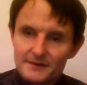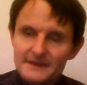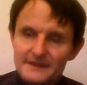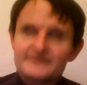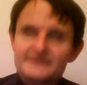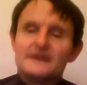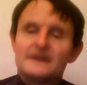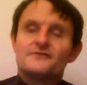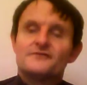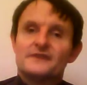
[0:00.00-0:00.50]

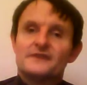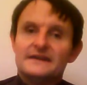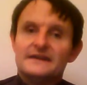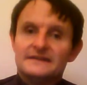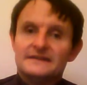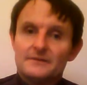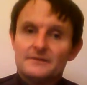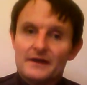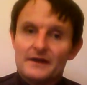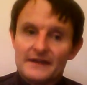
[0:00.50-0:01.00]
Let's go for an
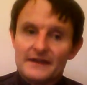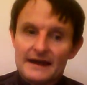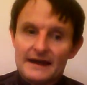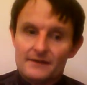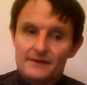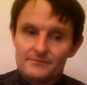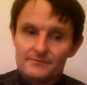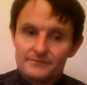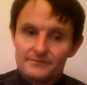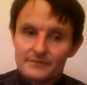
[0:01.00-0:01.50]
easy one now.
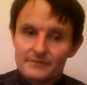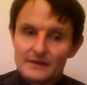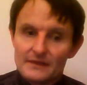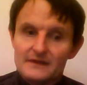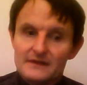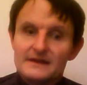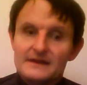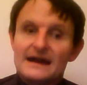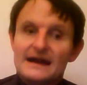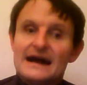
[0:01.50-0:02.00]

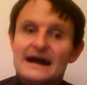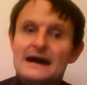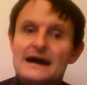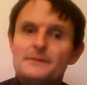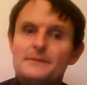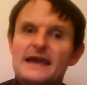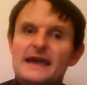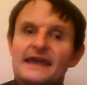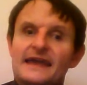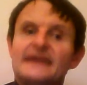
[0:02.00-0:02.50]

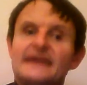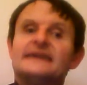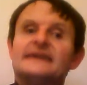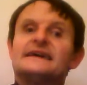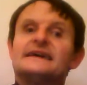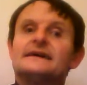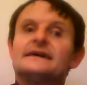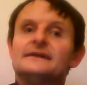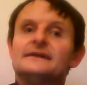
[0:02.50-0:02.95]
Amérique.